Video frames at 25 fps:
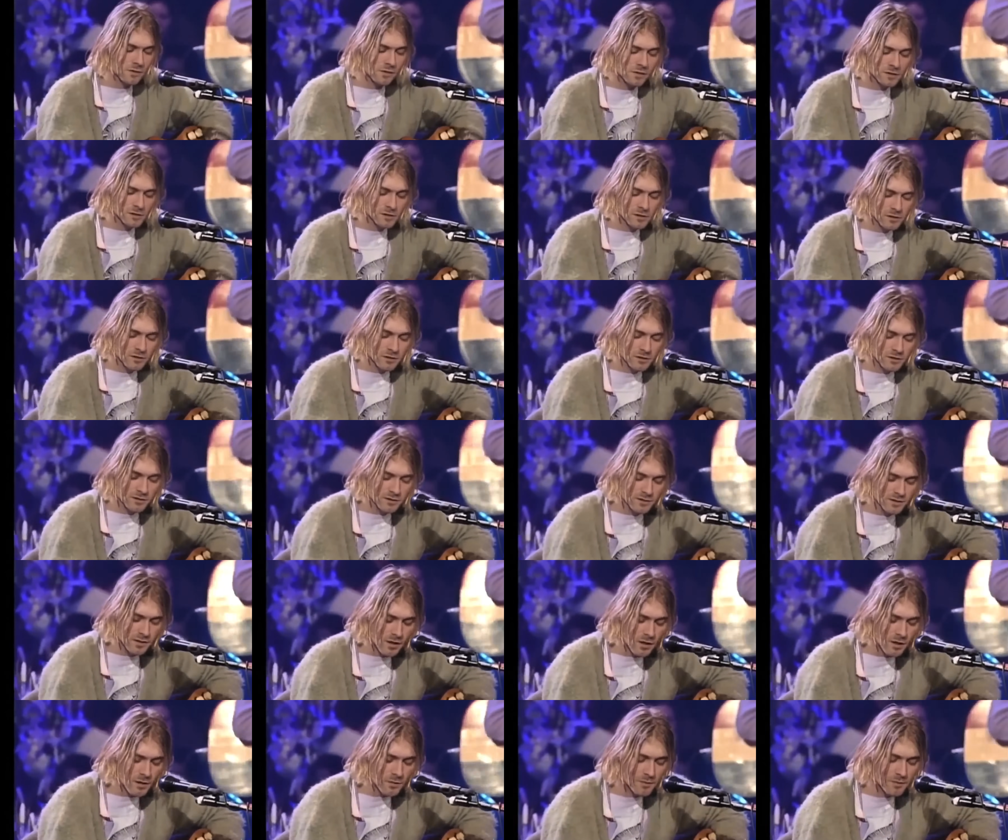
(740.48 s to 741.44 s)
To
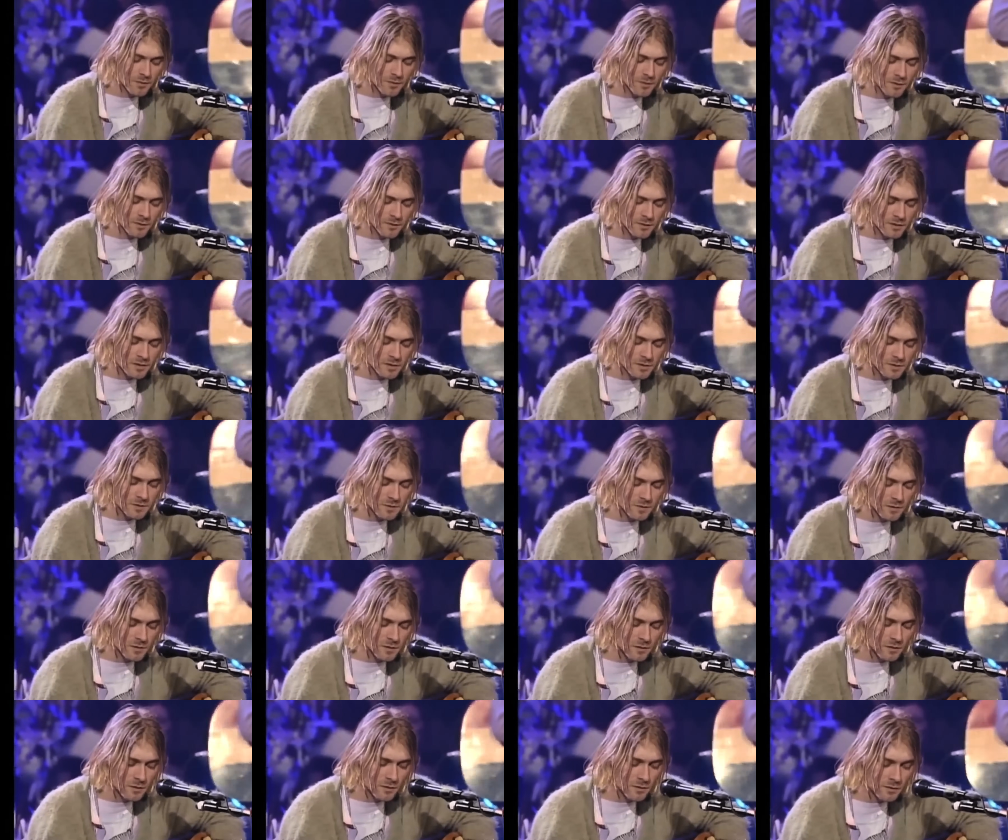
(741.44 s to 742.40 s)
some, it was just a
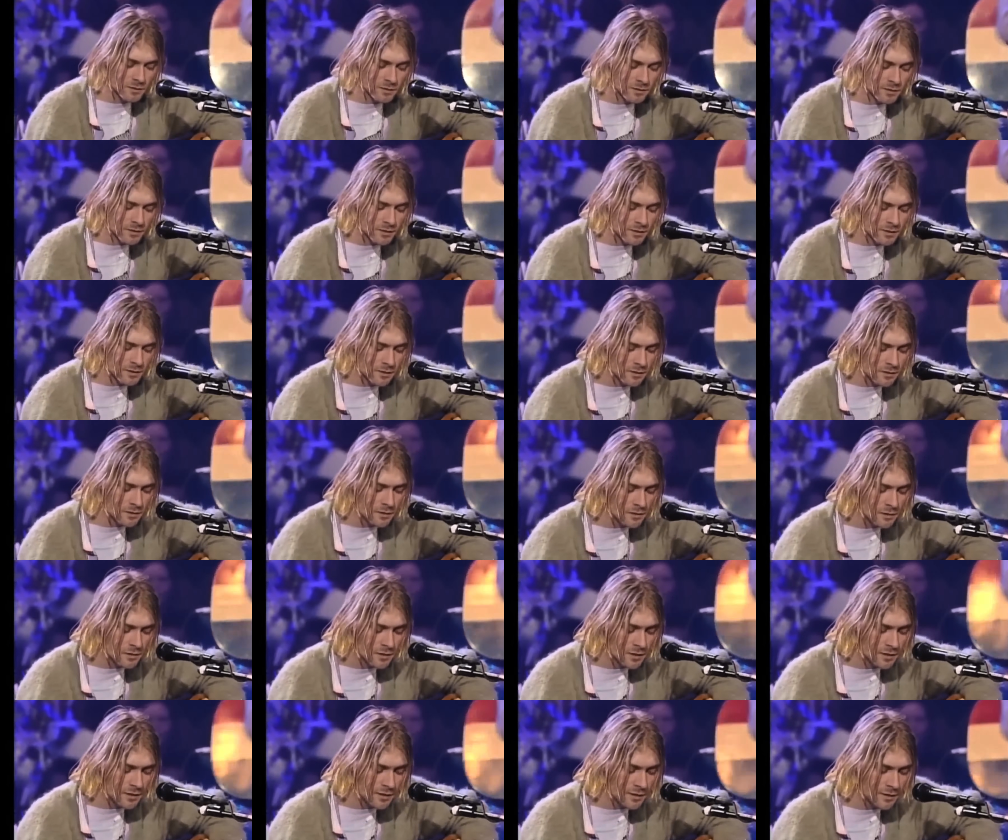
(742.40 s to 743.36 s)
cultural shift.
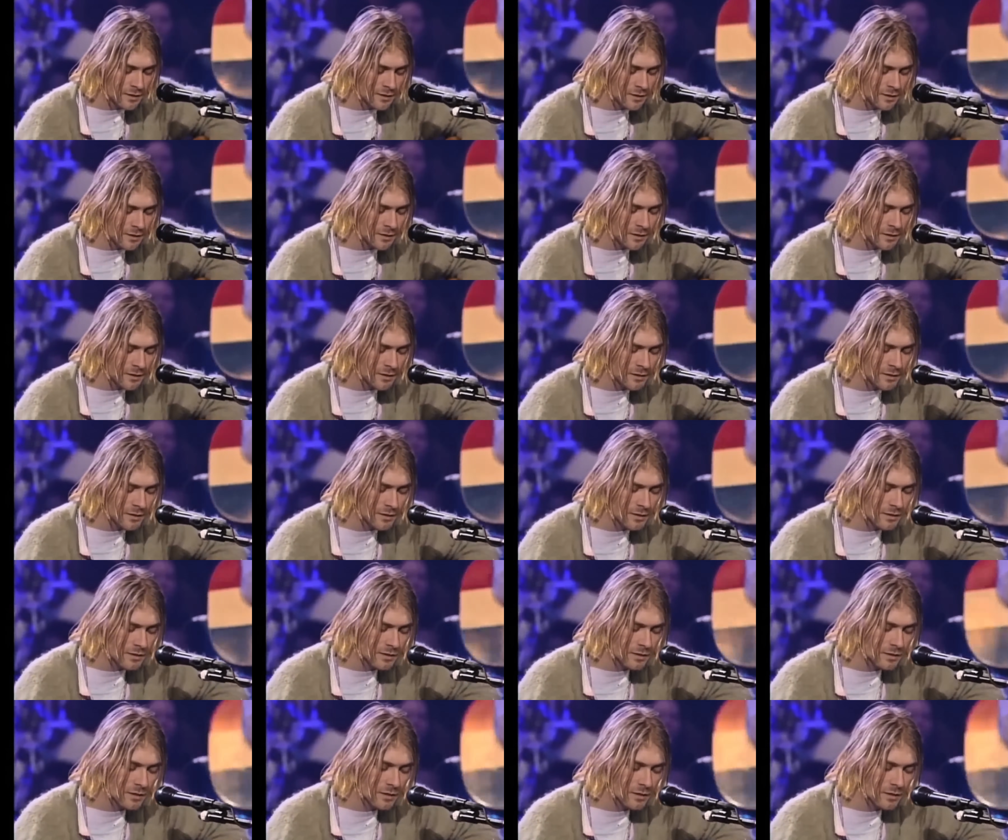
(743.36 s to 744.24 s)
To Michael, it